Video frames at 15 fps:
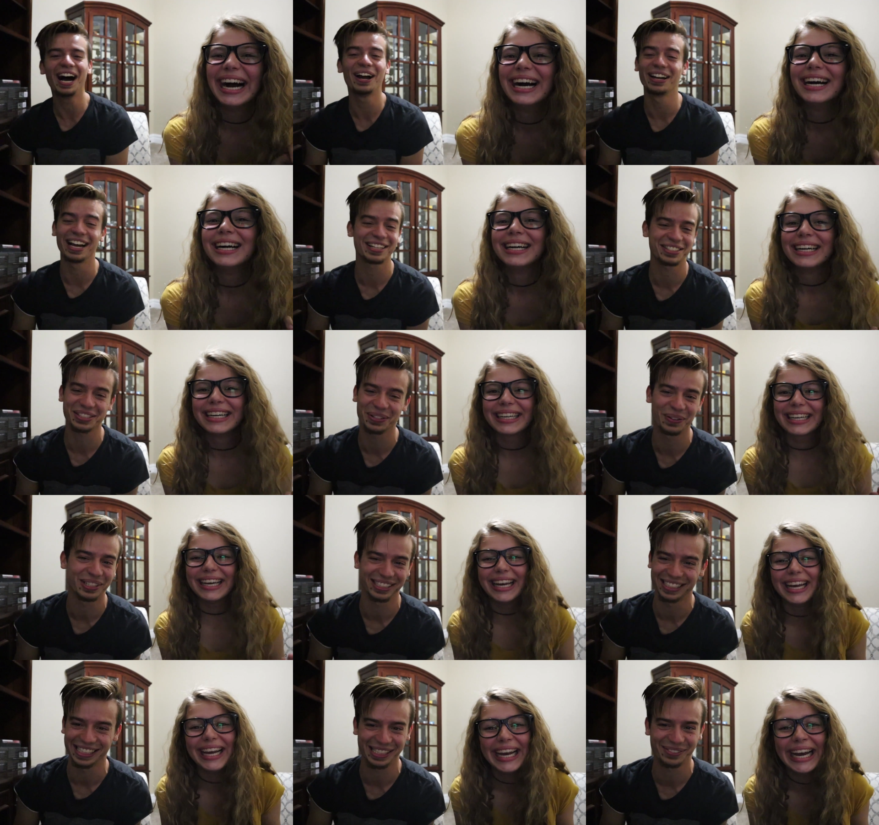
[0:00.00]
Speaker 1: I actually
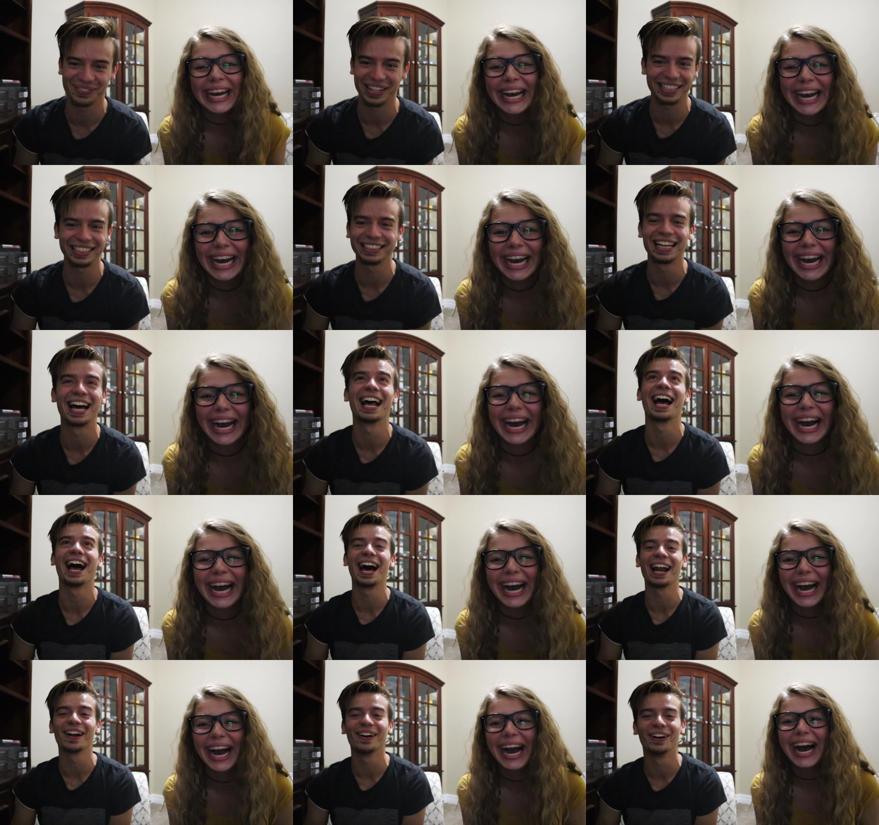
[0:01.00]
wasn't expecting that
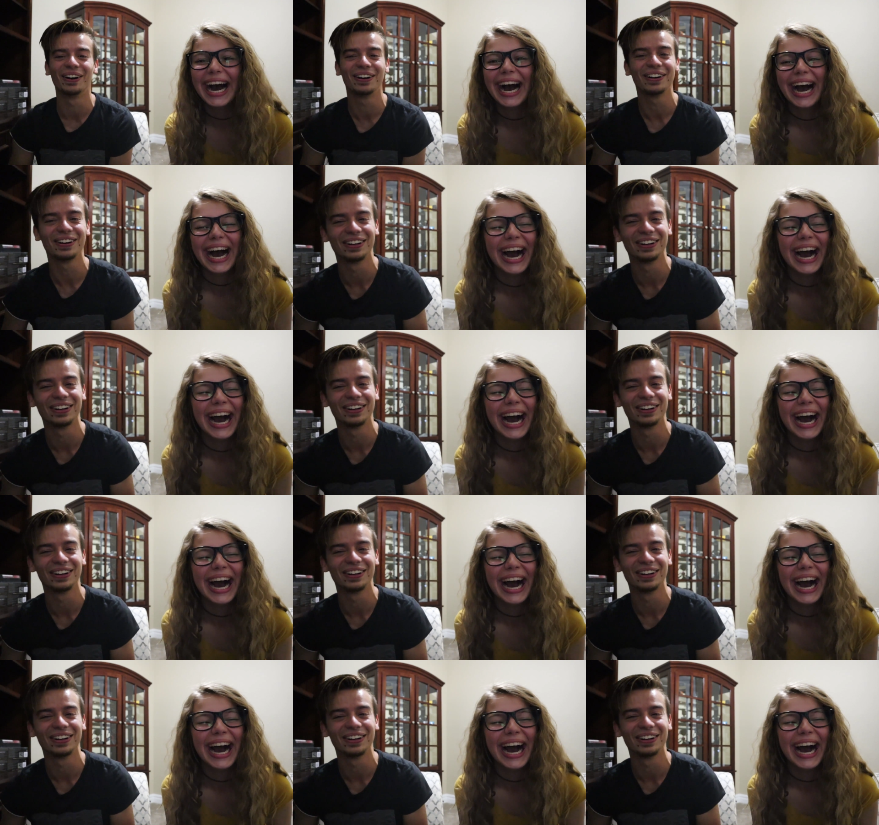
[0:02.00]
at all.